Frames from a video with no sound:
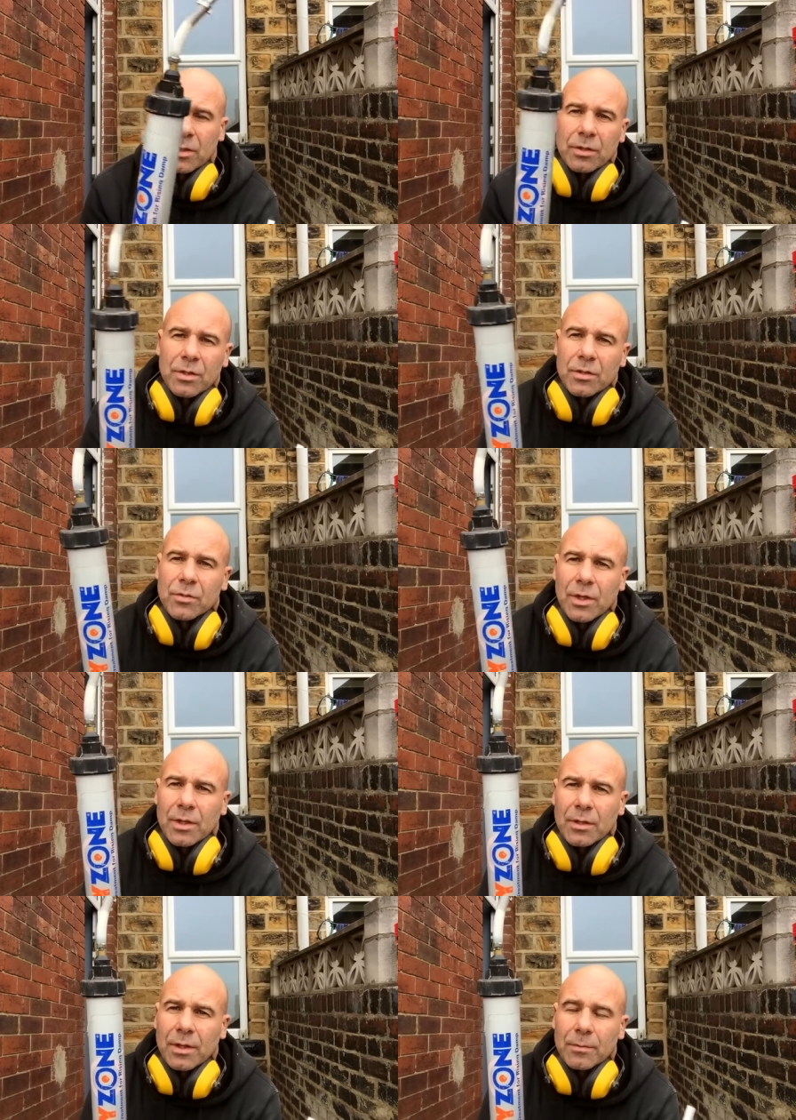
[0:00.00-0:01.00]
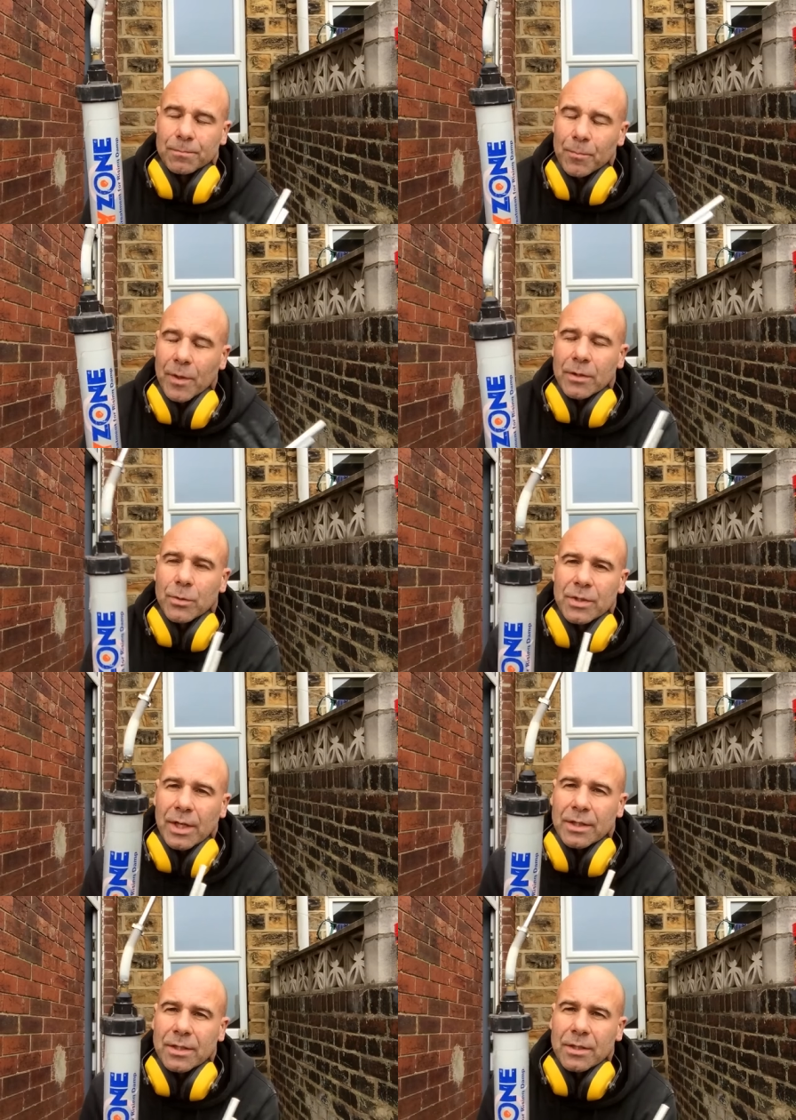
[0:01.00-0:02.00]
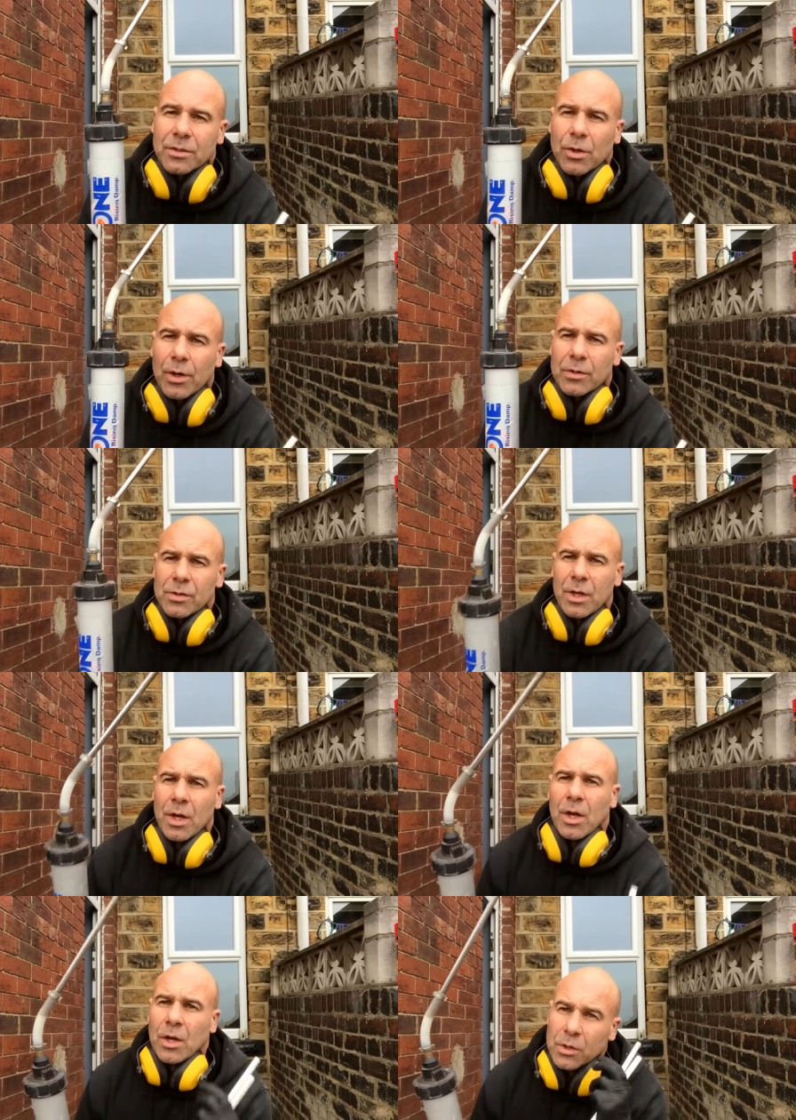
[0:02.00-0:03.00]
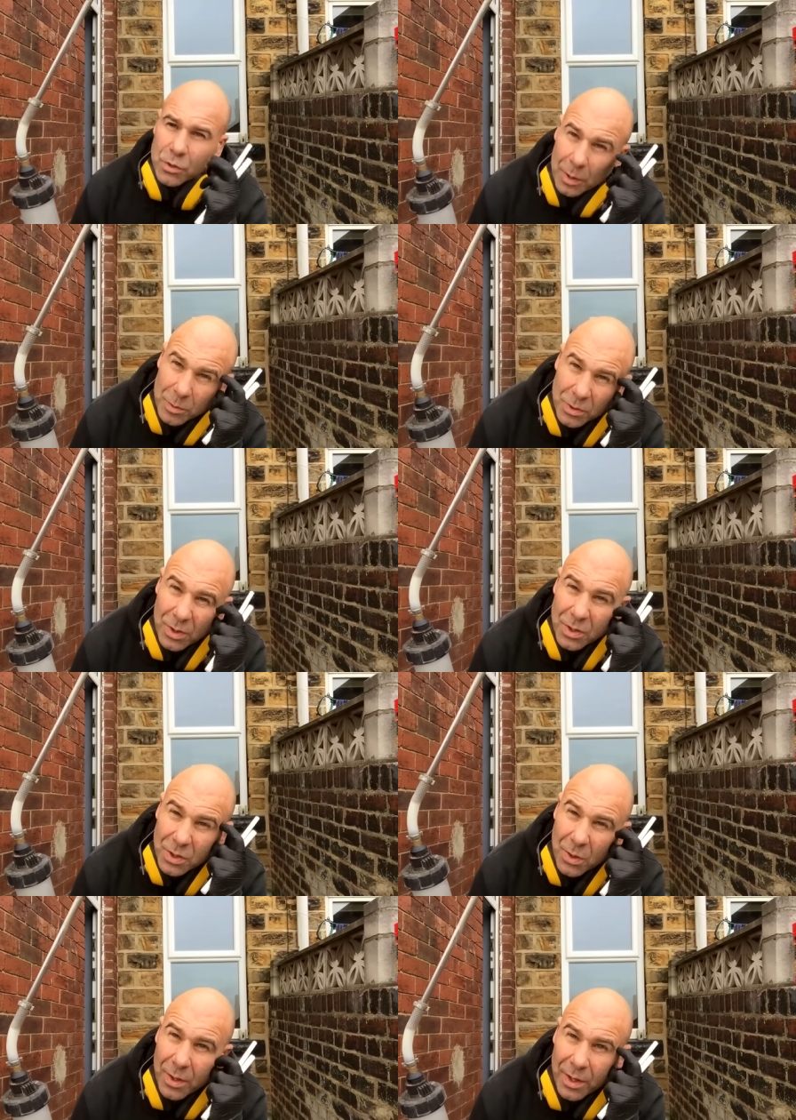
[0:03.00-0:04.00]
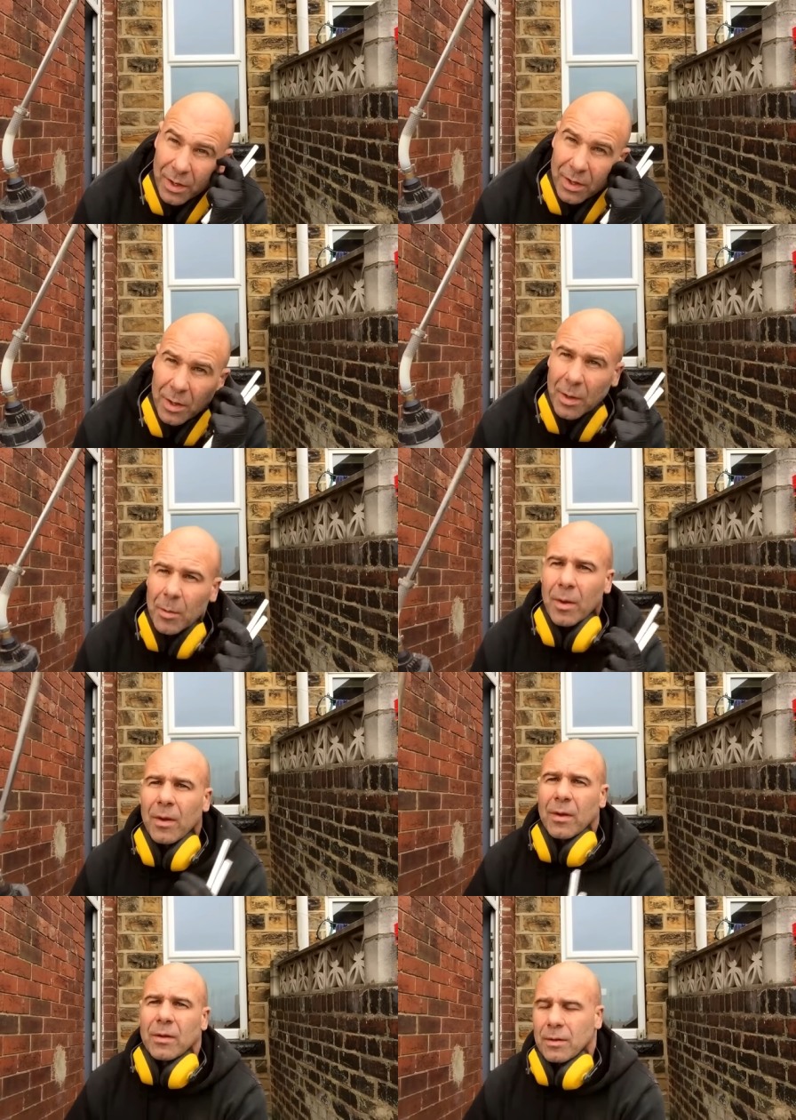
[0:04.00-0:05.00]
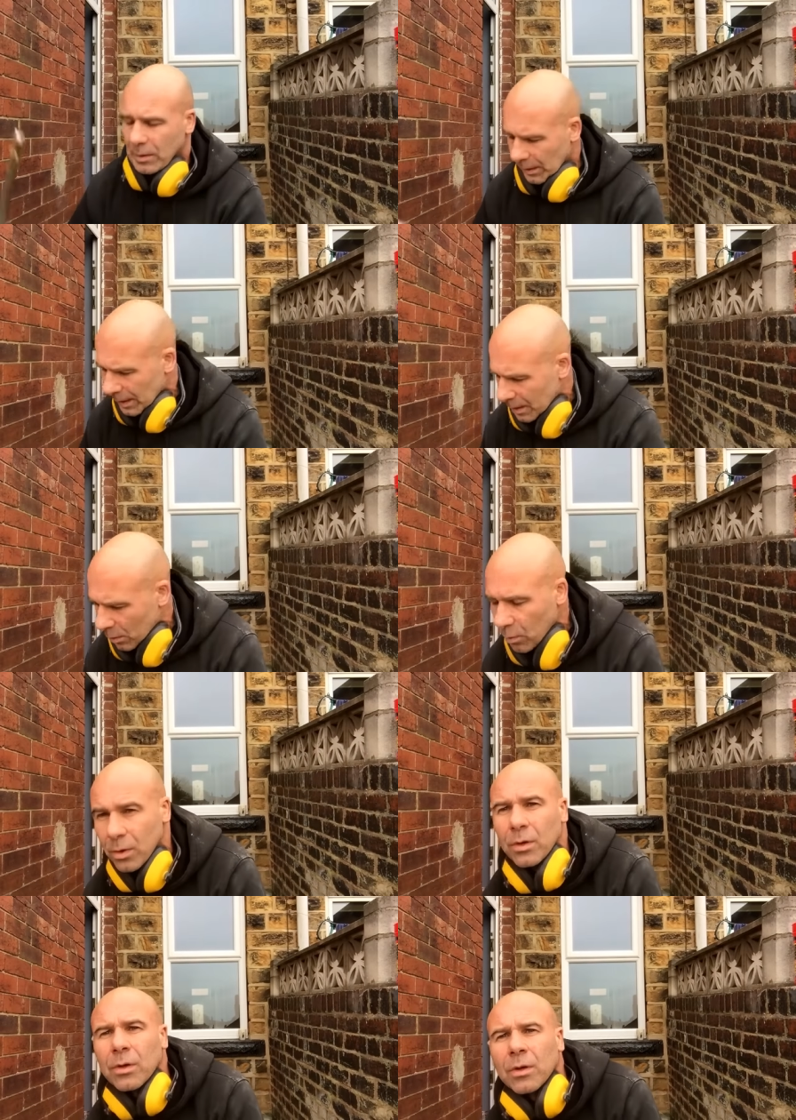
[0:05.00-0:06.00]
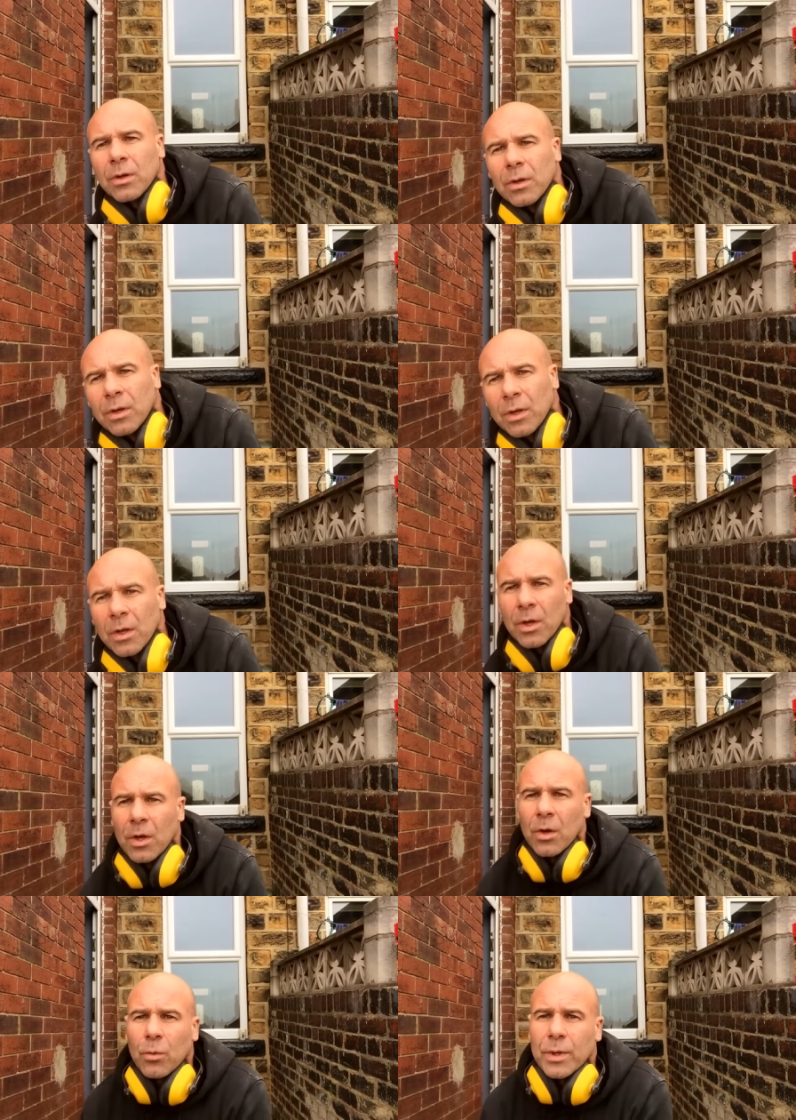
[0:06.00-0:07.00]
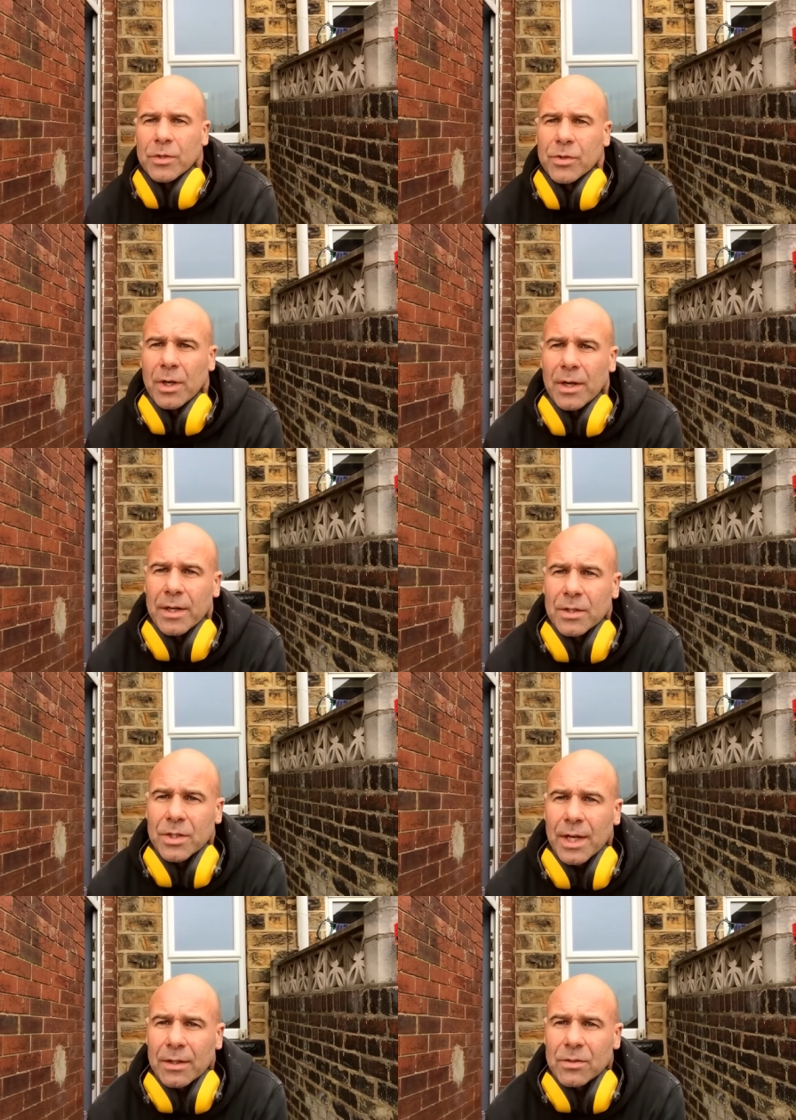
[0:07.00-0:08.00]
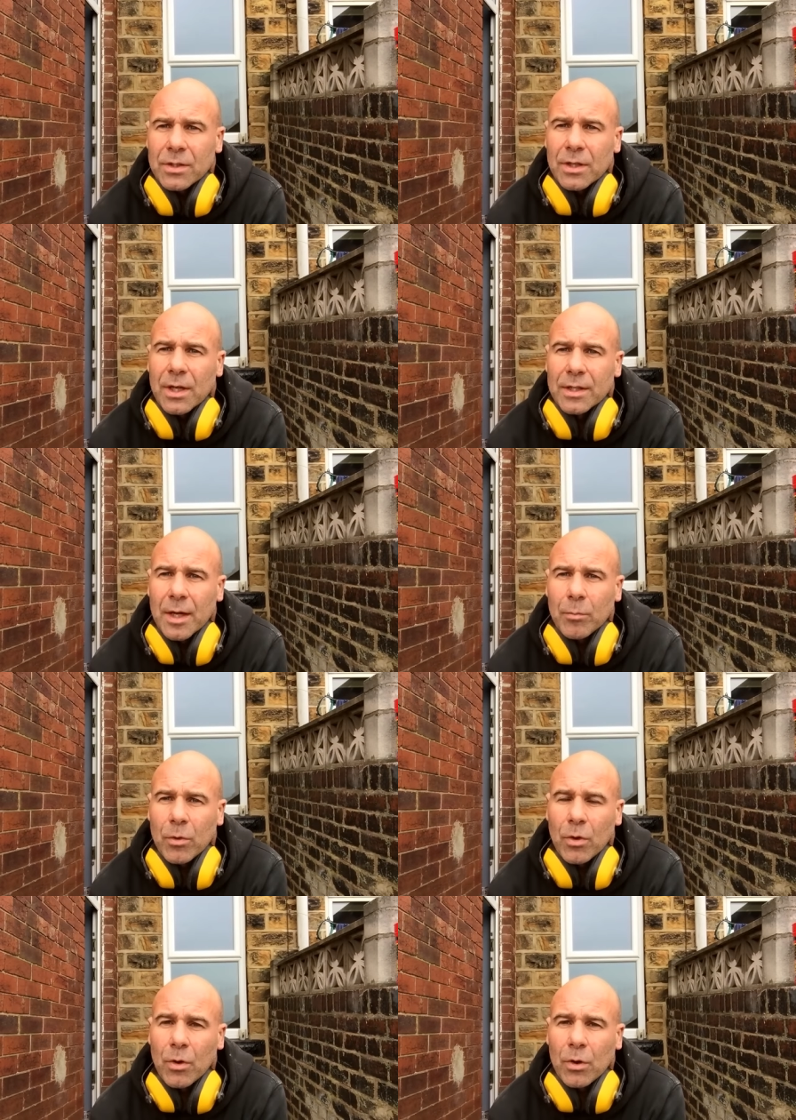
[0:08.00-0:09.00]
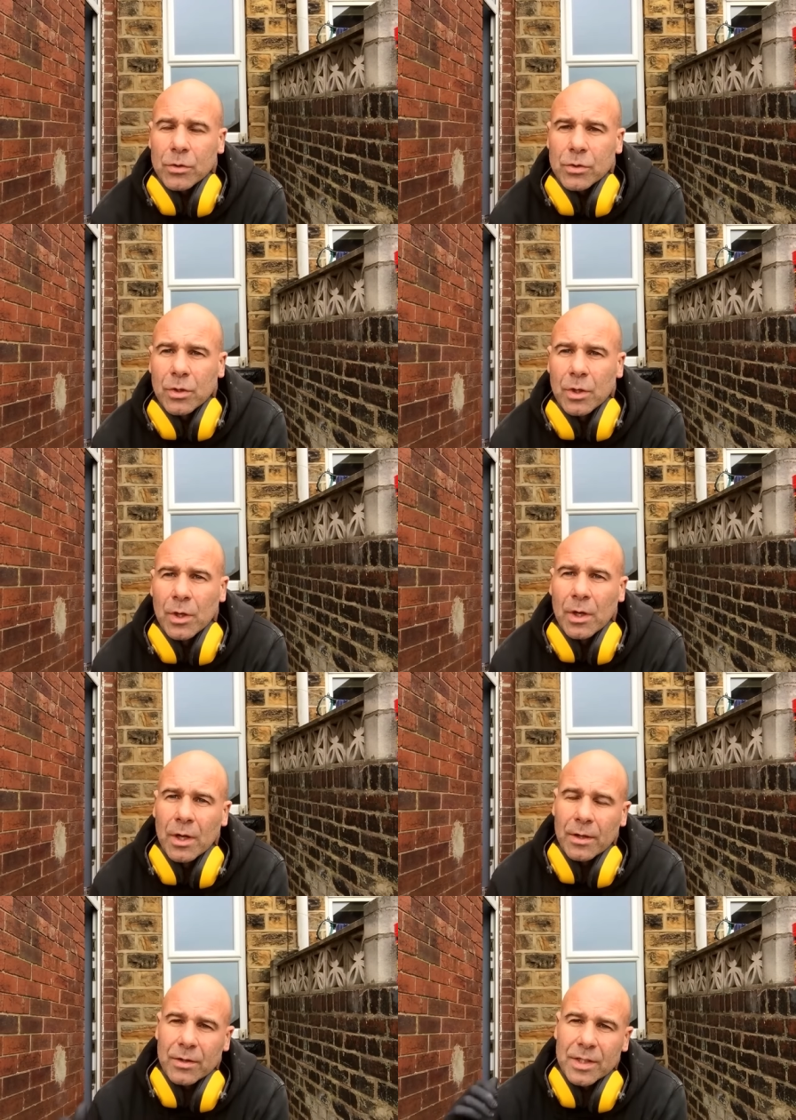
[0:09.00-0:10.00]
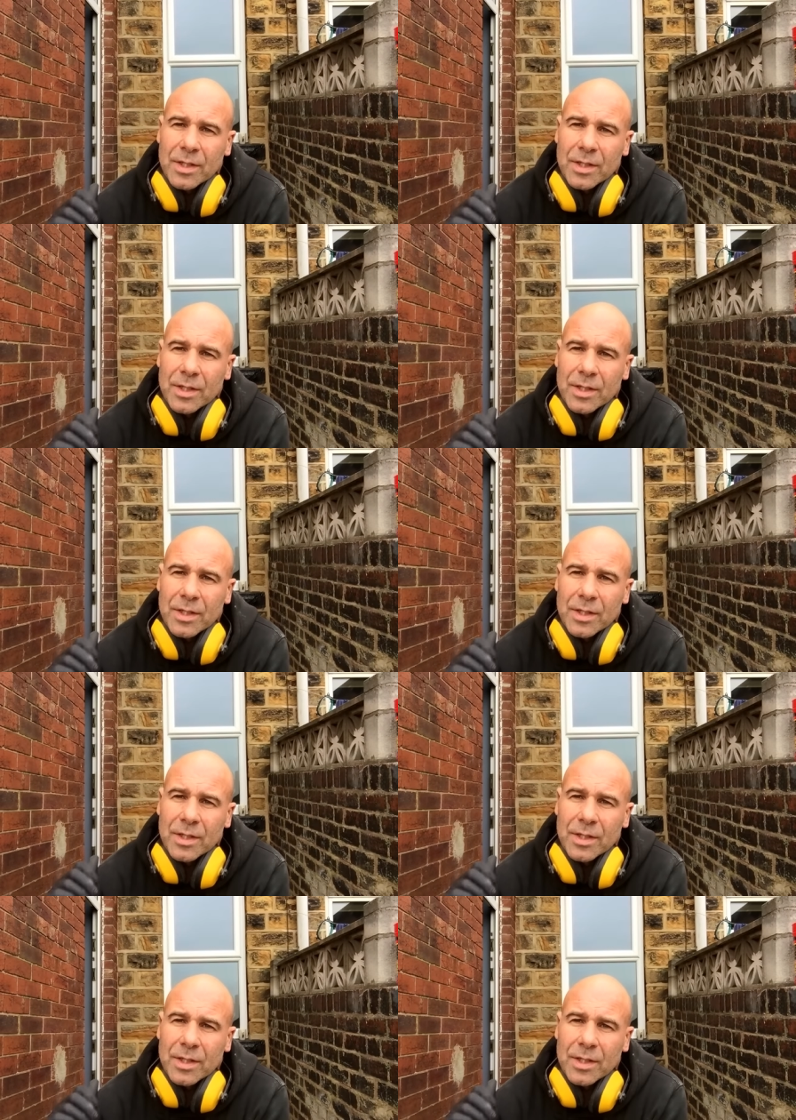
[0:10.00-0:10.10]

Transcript: to, to drill uh, to inject into joints so I'm just going to show you how we drill and inject a damp course. Now,